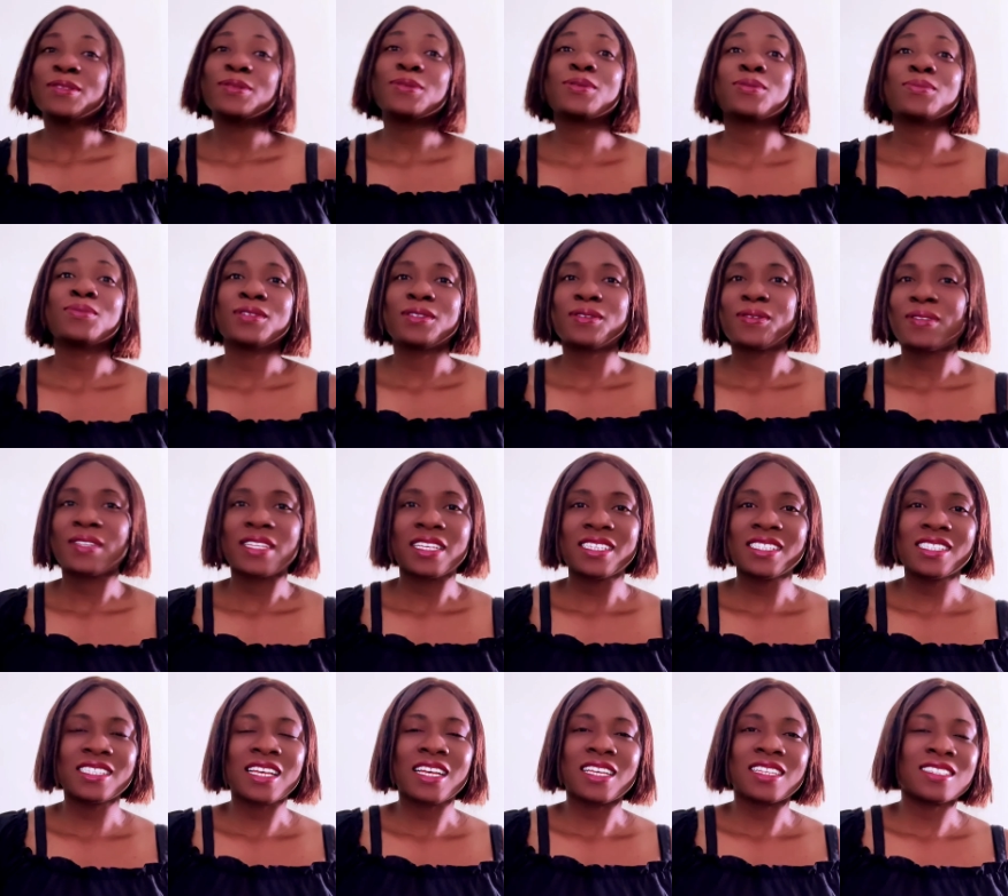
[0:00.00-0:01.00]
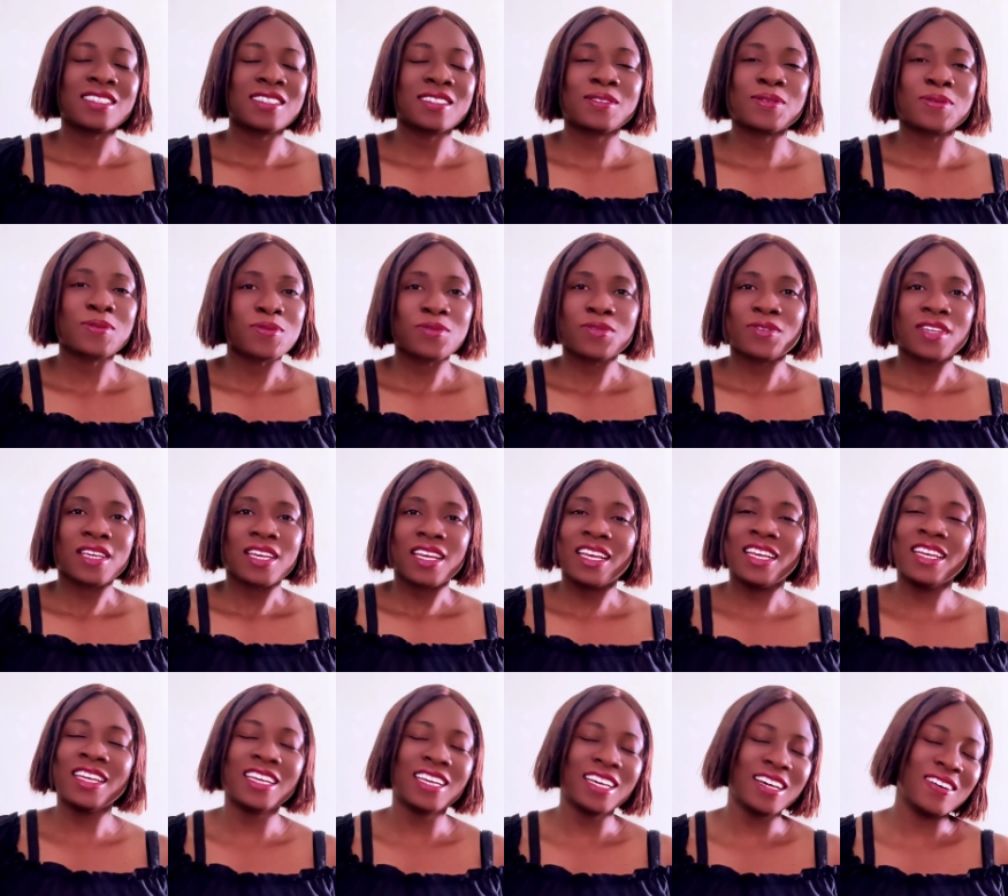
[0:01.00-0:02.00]
Another person wrote,
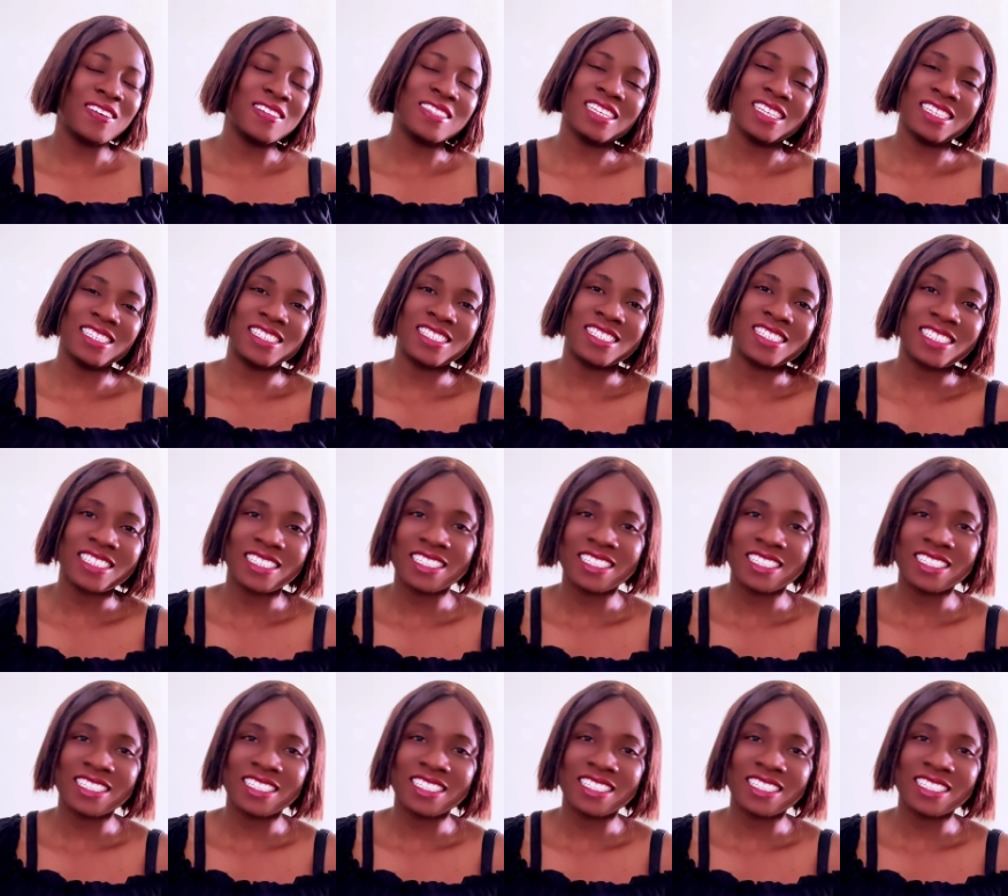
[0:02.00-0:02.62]
This